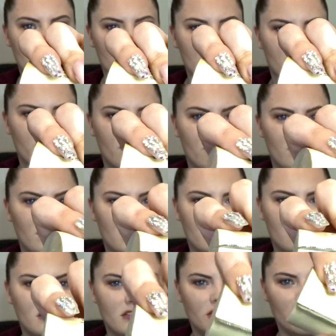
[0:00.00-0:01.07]
if
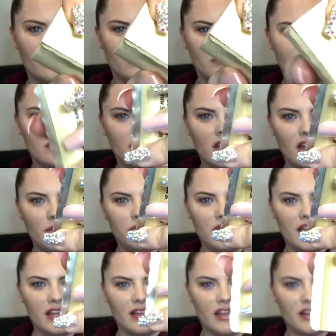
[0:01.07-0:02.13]
you
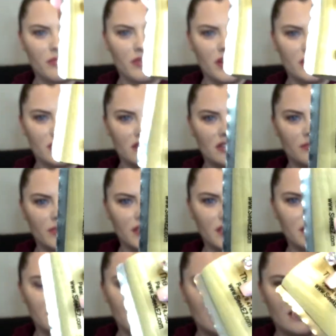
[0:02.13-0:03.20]
apply a lot of pressure,
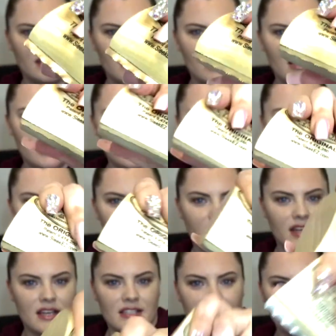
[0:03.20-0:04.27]
but it's got
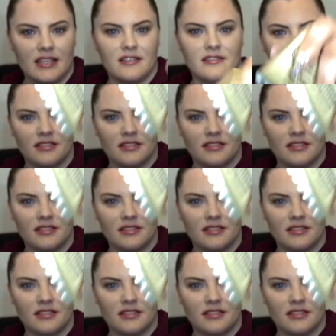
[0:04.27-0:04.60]
a nice handle.